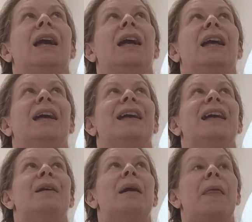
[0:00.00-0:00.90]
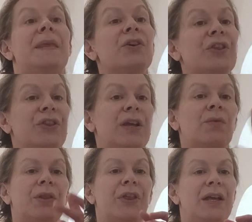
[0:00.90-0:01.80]
And the other thing,
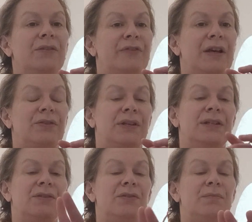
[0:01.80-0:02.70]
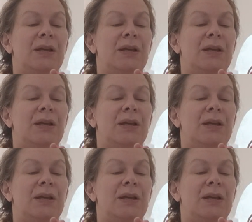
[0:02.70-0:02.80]
one final thing to